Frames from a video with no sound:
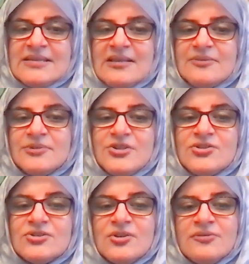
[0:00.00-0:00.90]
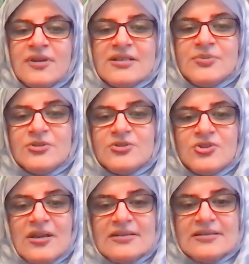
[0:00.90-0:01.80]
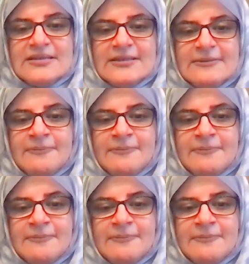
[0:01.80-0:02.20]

celebration of our spirituality.